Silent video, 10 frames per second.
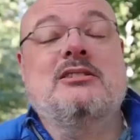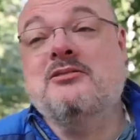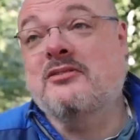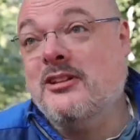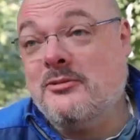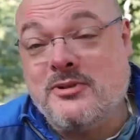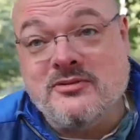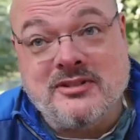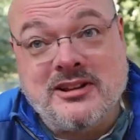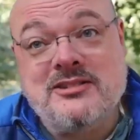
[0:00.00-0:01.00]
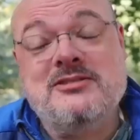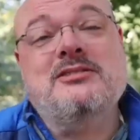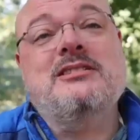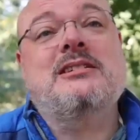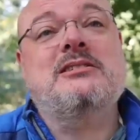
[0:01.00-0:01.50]
developer
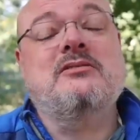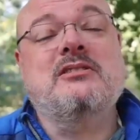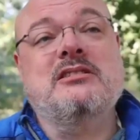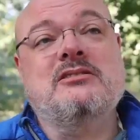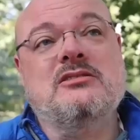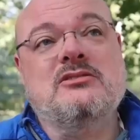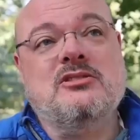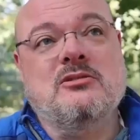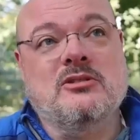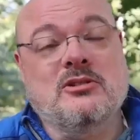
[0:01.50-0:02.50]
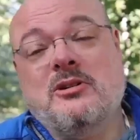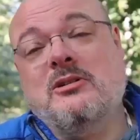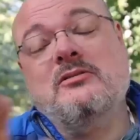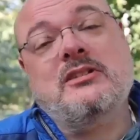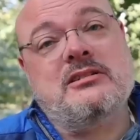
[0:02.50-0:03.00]
velocity activities, and so on,
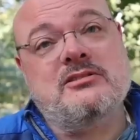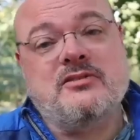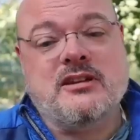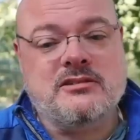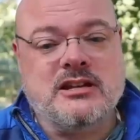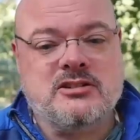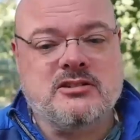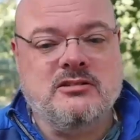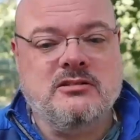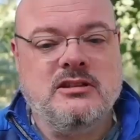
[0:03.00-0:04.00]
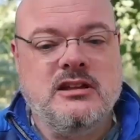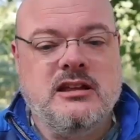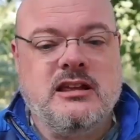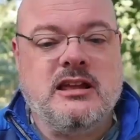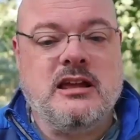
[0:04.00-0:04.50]
all of that is foundational,
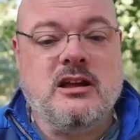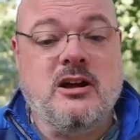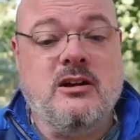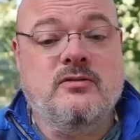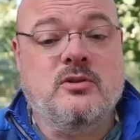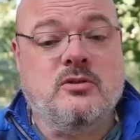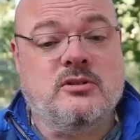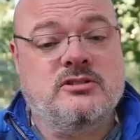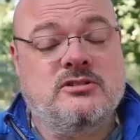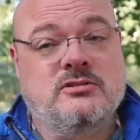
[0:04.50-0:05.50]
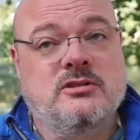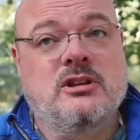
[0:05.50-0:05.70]
of course.